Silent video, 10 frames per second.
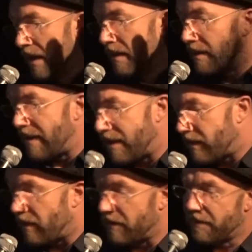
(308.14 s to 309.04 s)
set
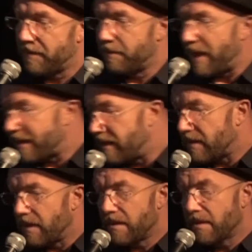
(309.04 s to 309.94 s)
of
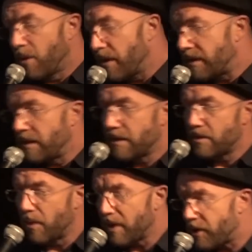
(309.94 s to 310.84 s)
practices,
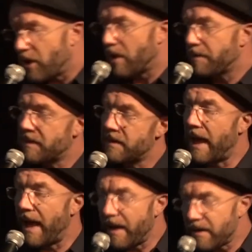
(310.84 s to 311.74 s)
courses, workshops,
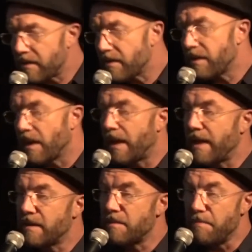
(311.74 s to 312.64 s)
and a
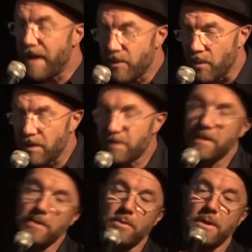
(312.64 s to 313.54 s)
nice manual
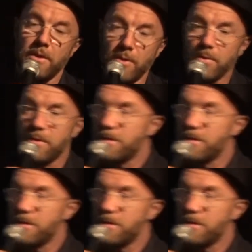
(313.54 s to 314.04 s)
that you can use.